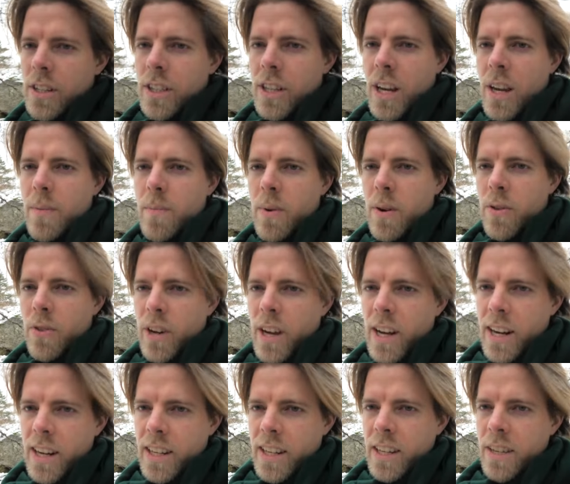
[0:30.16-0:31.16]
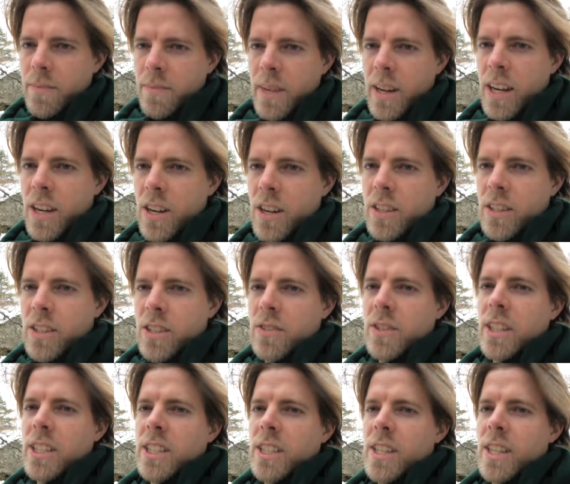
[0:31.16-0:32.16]
shape reality. I can't
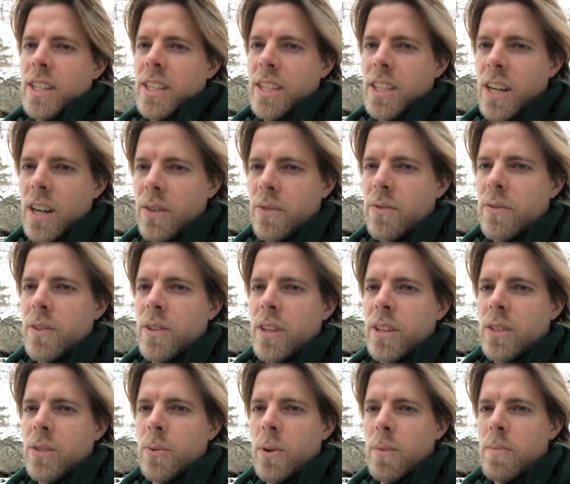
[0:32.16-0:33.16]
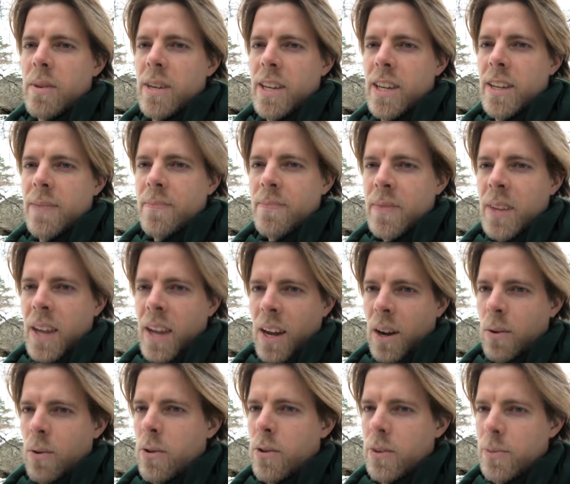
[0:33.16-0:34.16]
stress this enough. This will be,
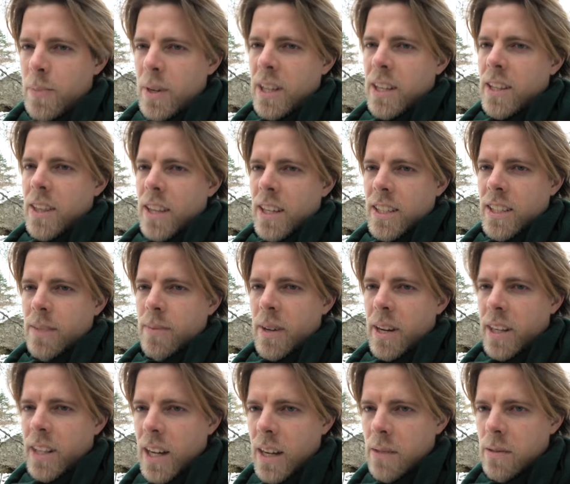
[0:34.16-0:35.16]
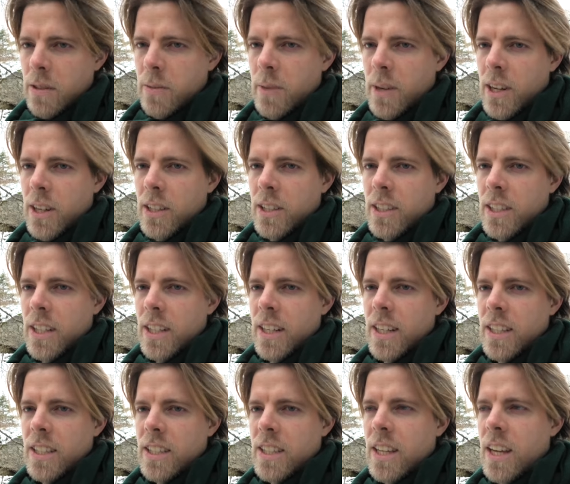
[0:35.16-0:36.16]
I will repeat this many times because it
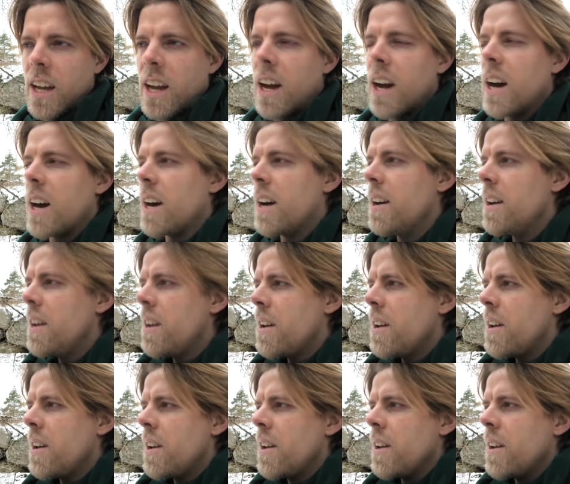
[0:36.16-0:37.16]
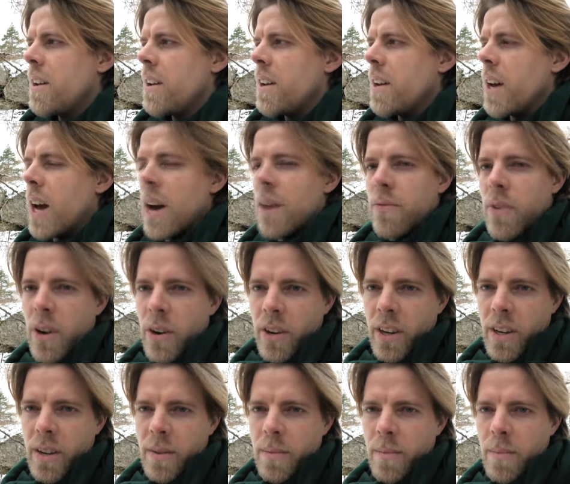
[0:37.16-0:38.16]
is a
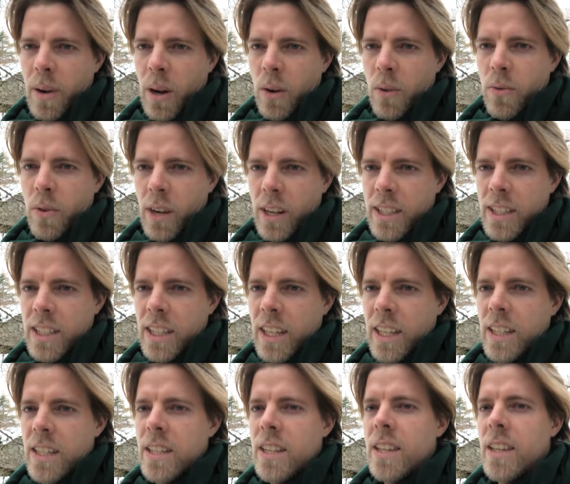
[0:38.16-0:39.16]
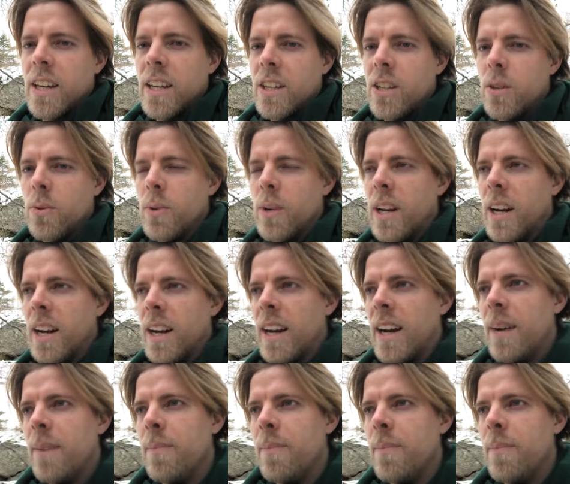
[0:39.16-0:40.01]
very powerful insight that you will,